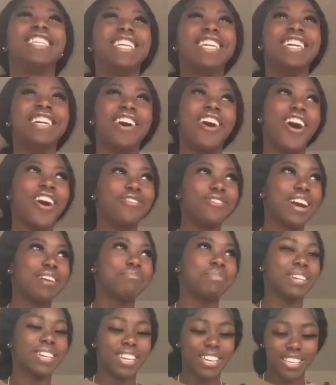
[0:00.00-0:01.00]
getting off my
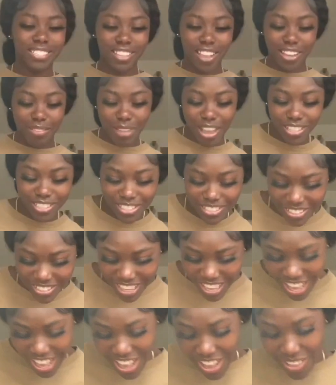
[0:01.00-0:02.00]
bed. He talked about some
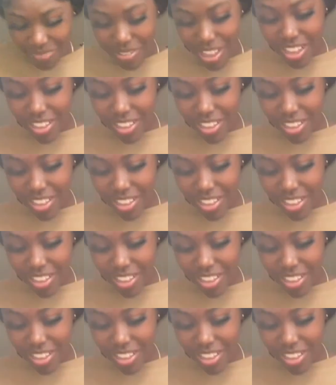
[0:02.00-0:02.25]
my